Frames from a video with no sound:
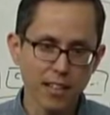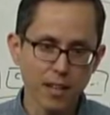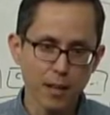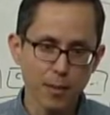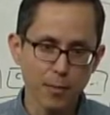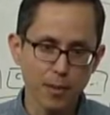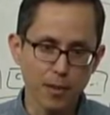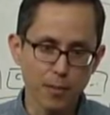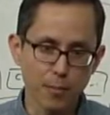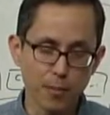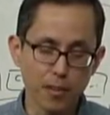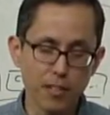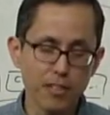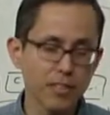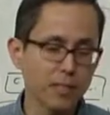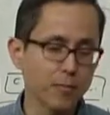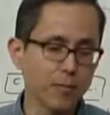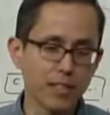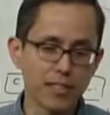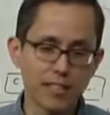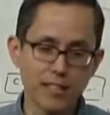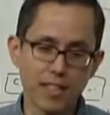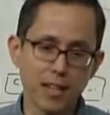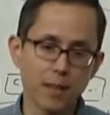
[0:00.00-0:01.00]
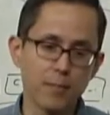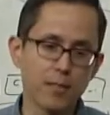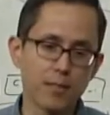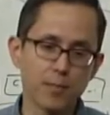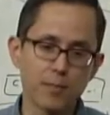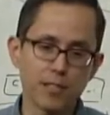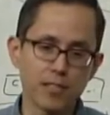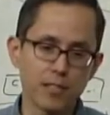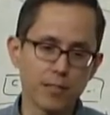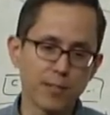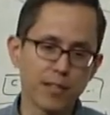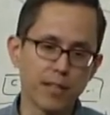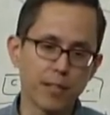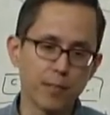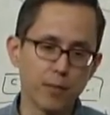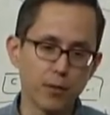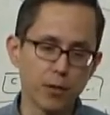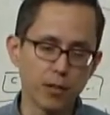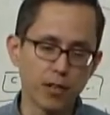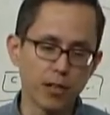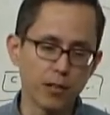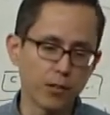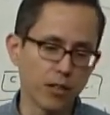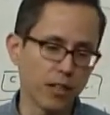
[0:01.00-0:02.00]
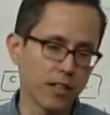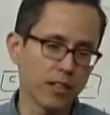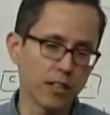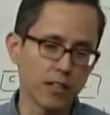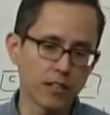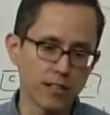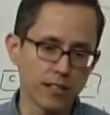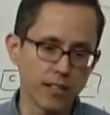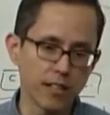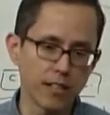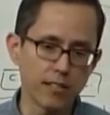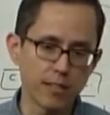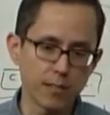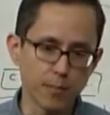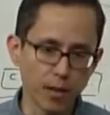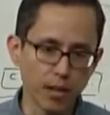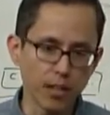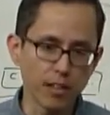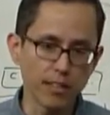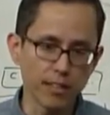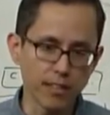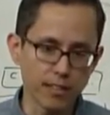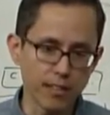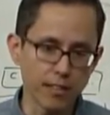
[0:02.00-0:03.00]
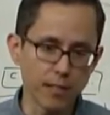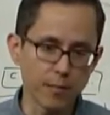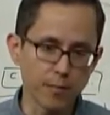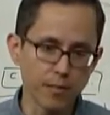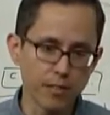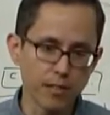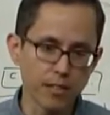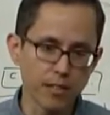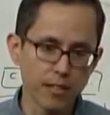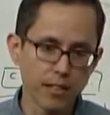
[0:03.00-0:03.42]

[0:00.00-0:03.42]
But much of my time has been spent more on running our sales and marketing teams.